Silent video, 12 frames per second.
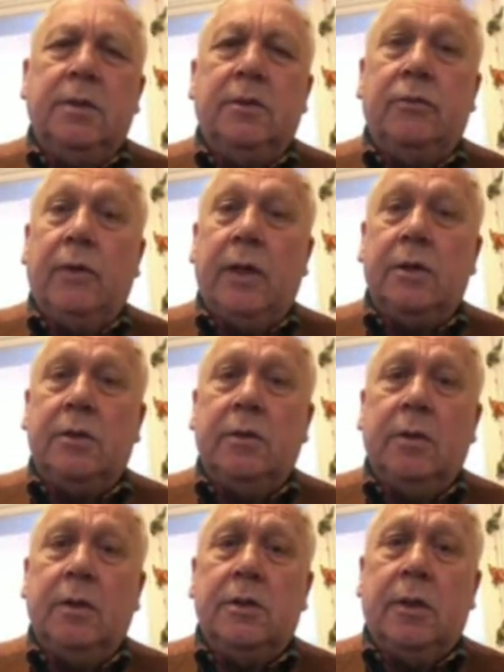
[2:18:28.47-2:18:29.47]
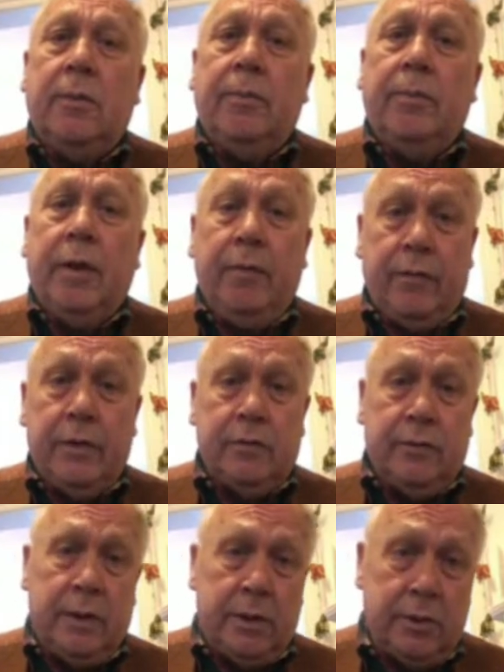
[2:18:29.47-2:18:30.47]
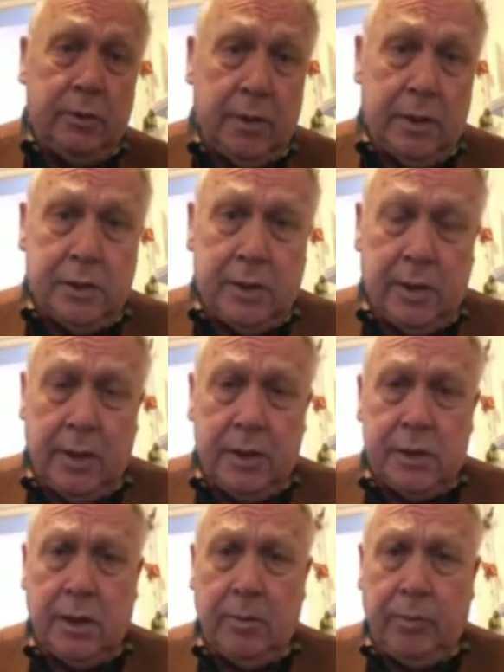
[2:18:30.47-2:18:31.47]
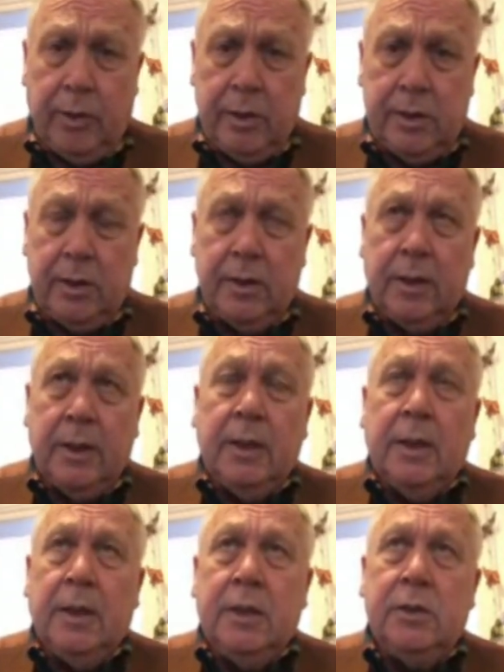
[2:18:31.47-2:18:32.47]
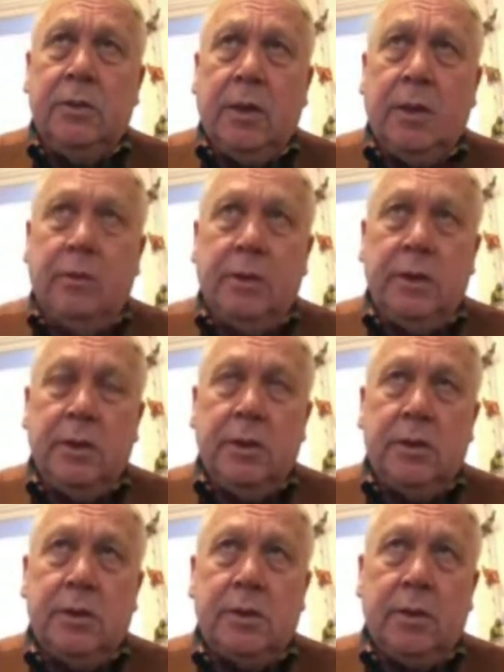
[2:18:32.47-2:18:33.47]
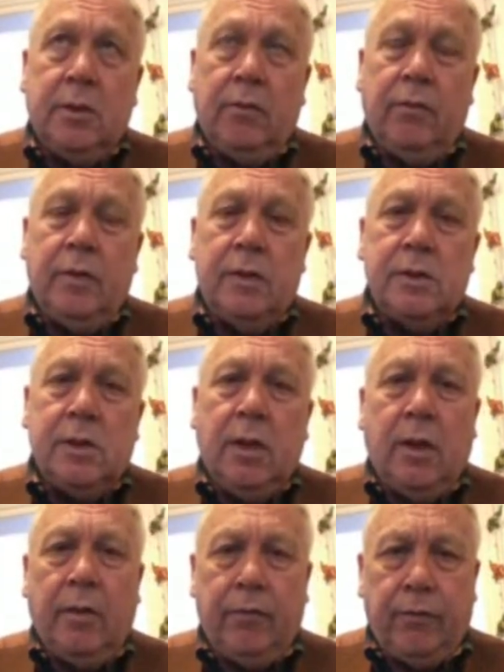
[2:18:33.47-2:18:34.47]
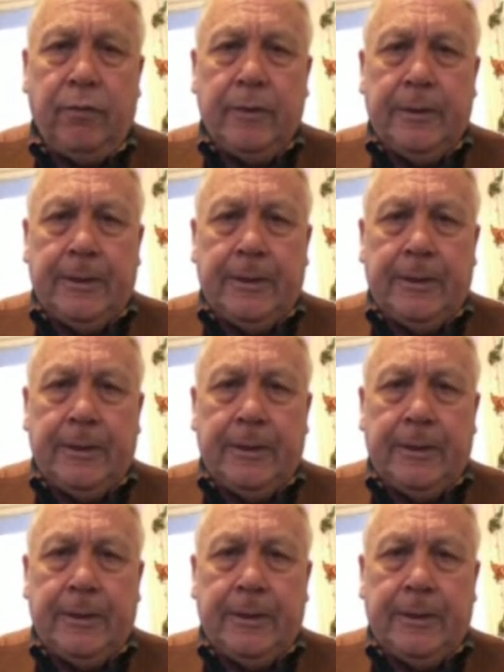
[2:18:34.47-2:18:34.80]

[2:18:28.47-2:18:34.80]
director of the Tom Paine Festival in 2009, celebrating 200 years of his life.